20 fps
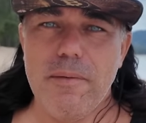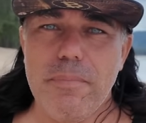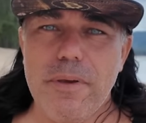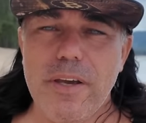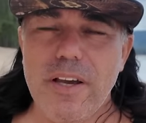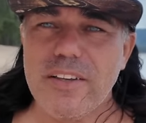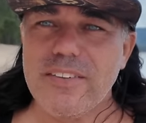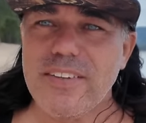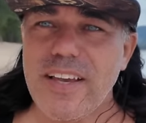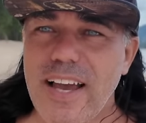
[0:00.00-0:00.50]

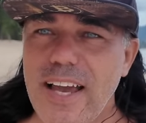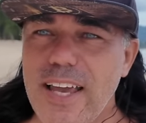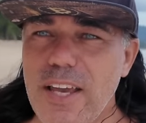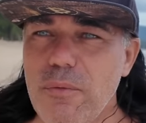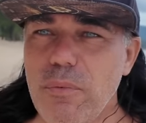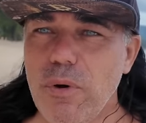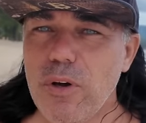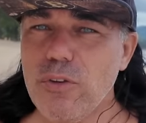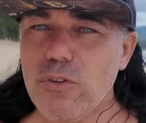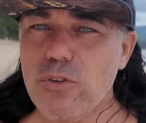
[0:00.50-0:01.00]
Because I
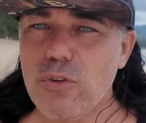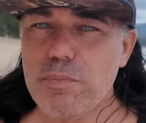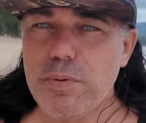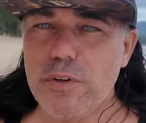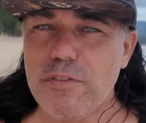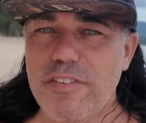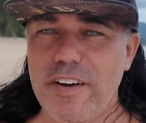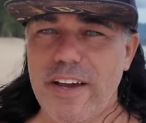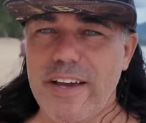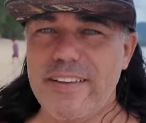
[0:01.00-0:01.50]
want to
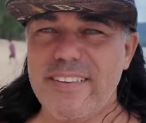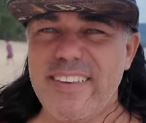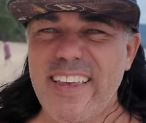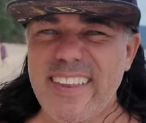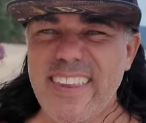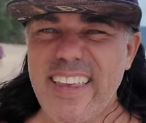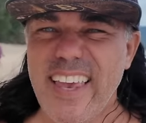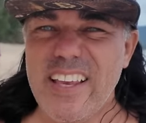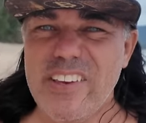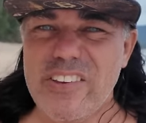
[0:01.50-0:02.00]
provide
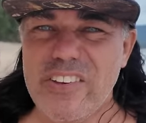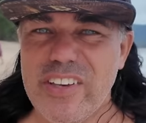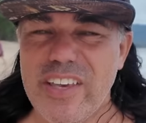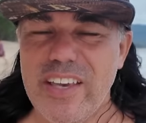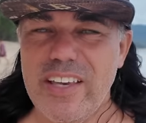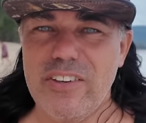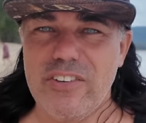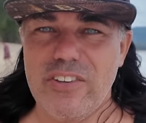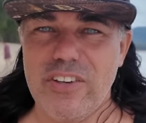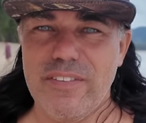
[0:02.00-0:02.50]
that
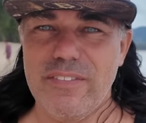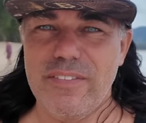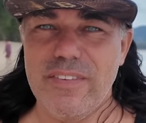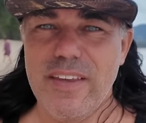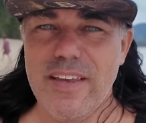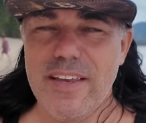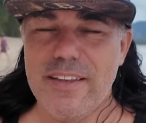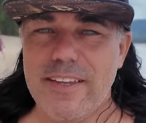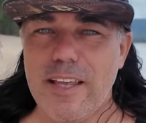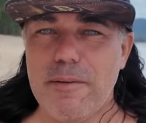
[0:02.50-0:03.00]
education
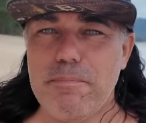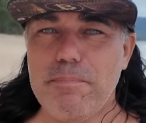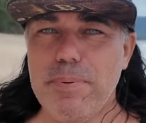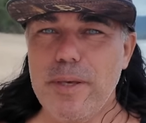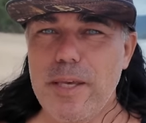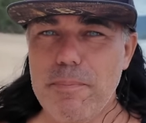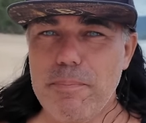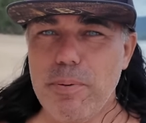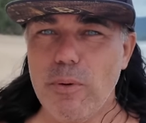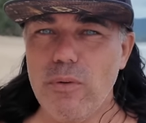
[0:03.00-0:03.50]
that
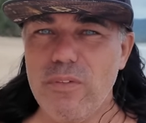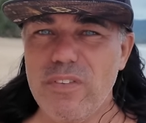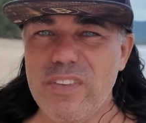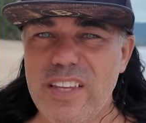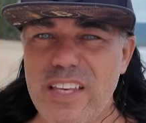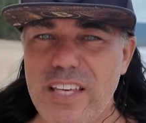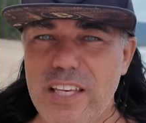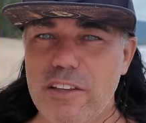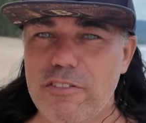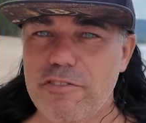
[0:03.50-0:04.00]
people
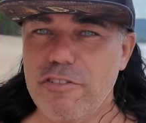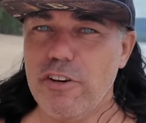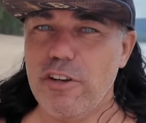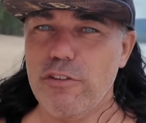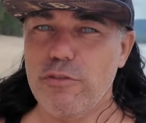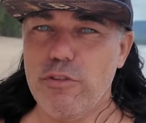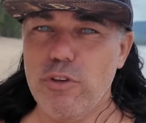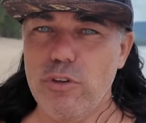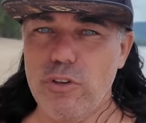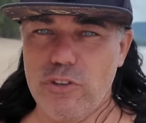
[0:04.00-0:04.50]
need for
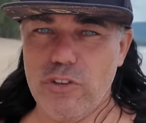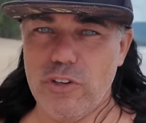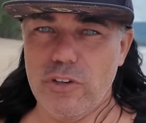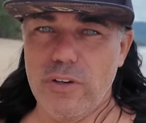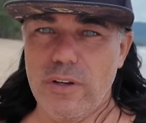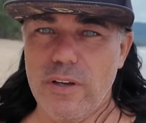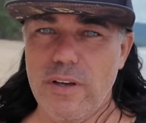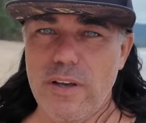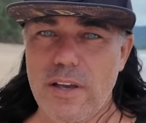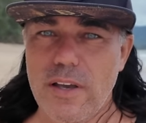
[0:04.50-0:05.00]
the future
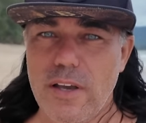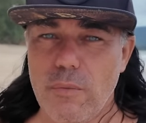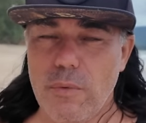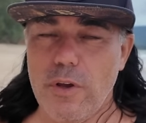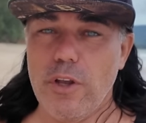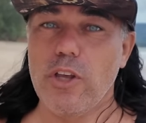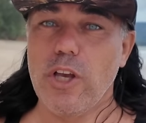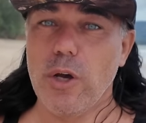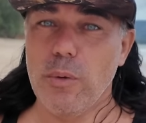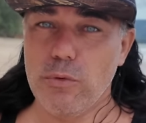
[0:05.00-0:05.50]

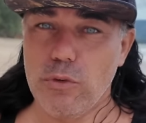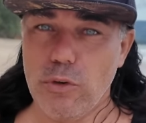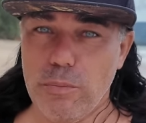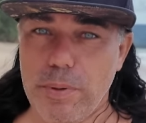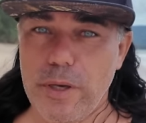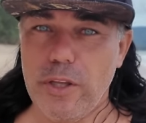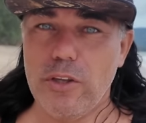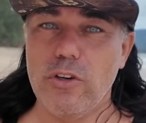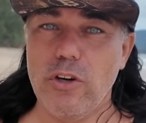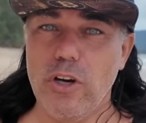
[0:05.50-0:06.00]
when it comes to
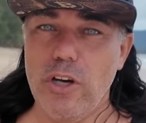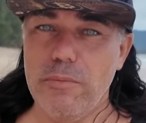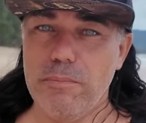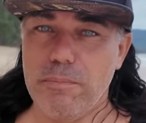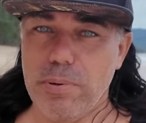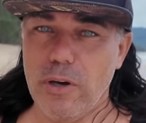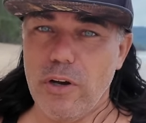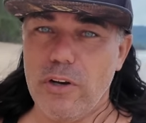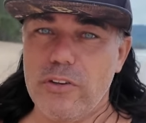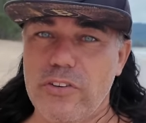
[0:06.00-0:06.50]
Bitcoin,
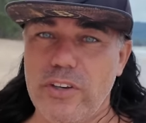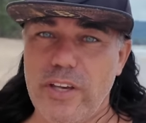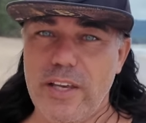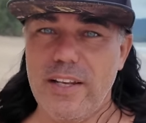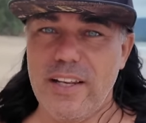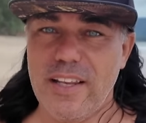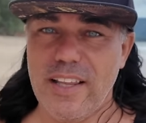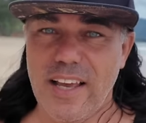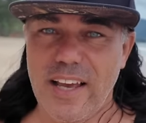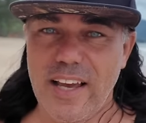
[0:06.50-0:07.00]

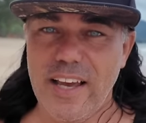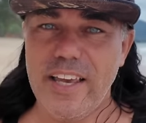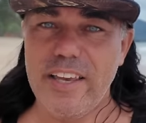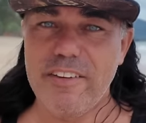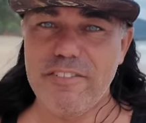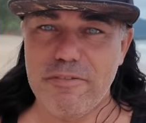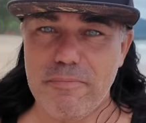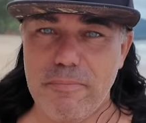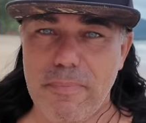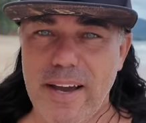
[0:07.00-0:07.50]
blockchain,
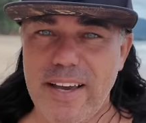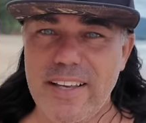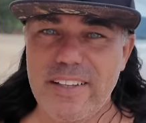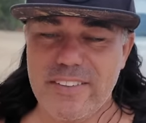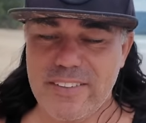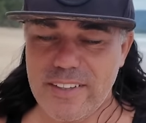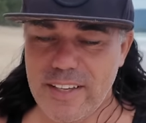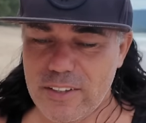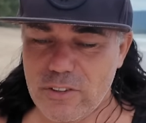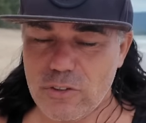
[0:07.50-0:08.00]
life,
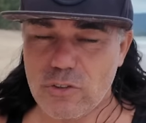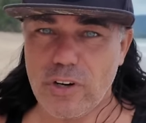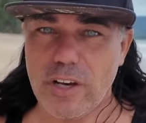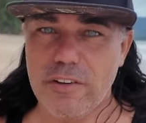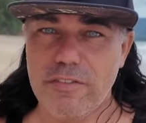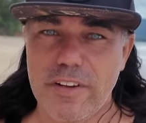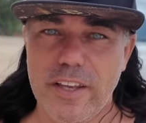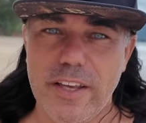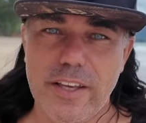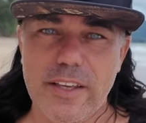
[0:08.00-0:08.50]
mindset,
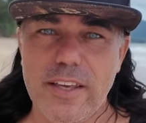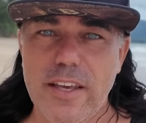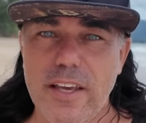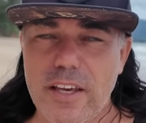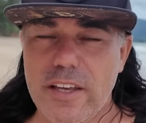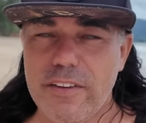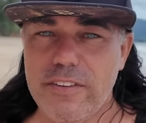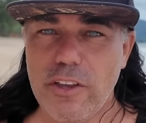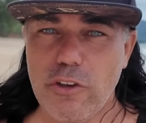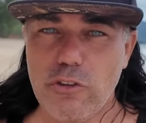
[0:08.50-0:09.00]
traveling,
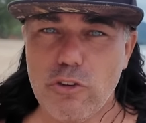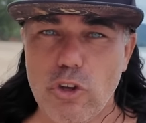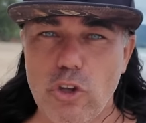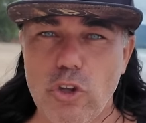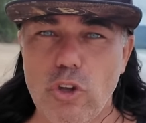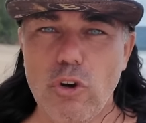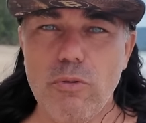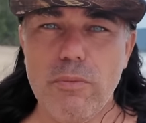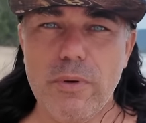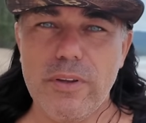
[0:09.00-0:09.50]
digital
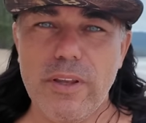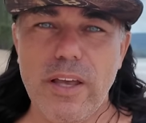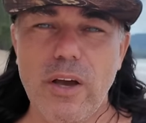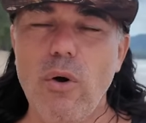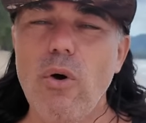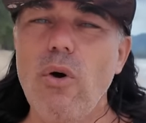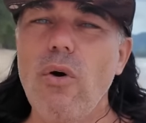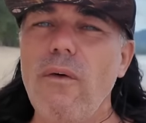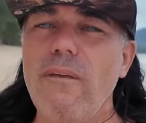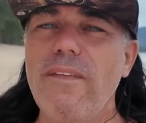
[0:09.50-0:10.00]
nomad,
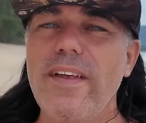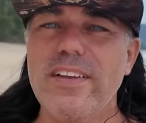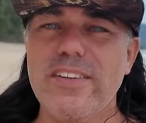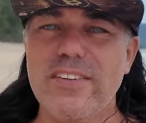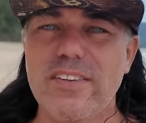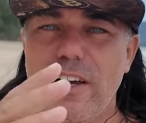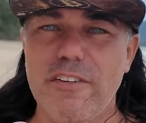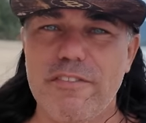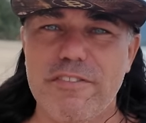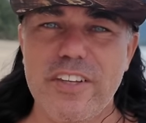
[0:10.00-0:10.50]
all that
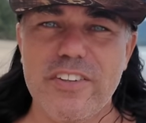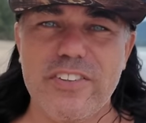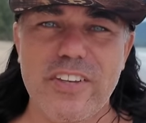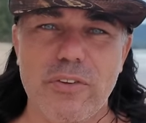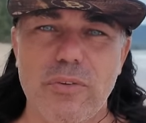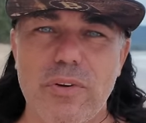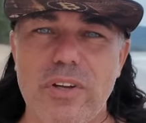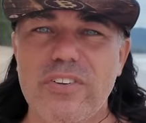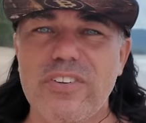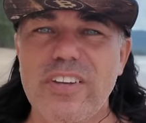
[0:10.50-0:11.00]
stuff,
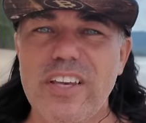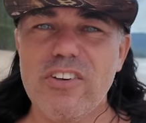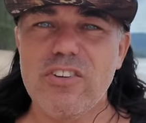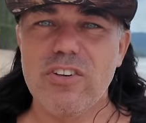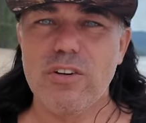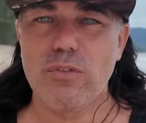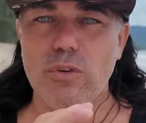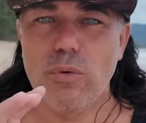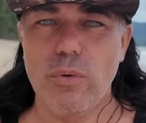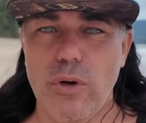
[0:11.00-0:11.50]

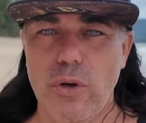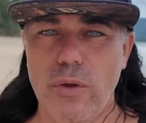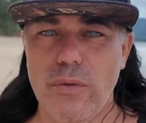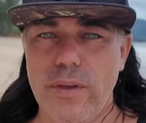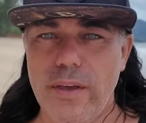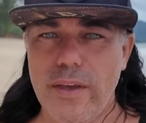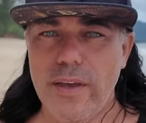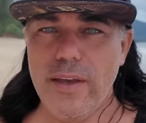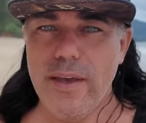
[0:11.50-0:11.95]
decentralization of the world.